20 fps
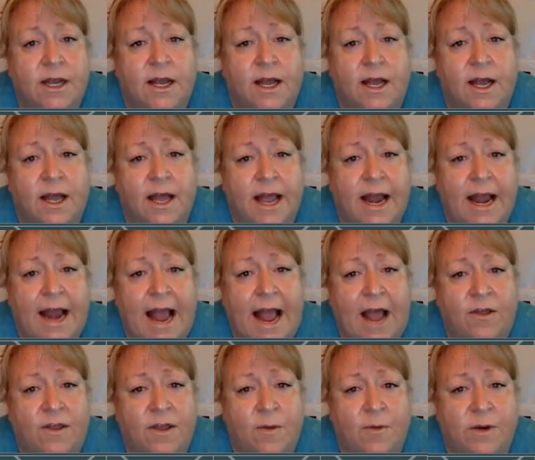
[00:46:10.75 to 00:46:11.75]
uh, and
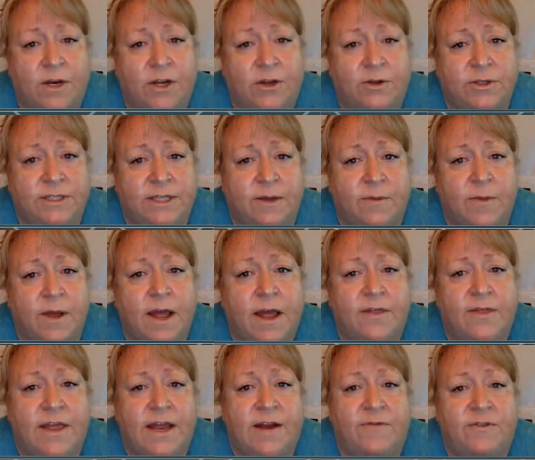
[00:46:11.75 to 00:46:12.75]
how they would use them
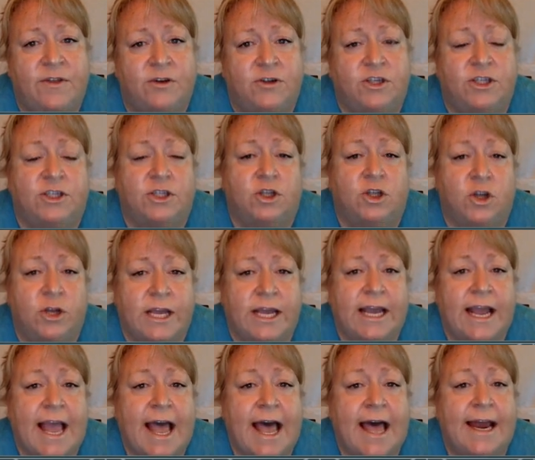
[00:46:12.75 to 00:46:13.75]
than if they're just
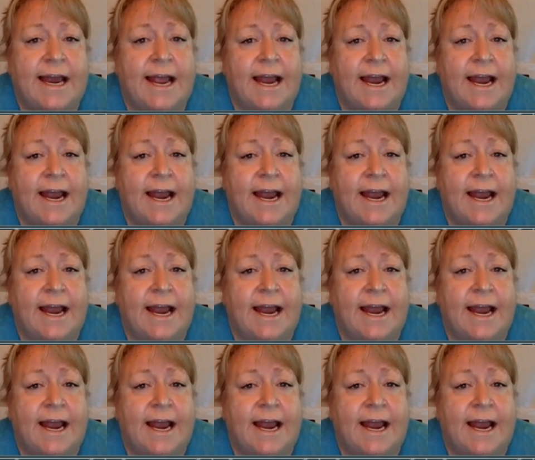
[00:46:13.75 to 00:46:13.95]
looking at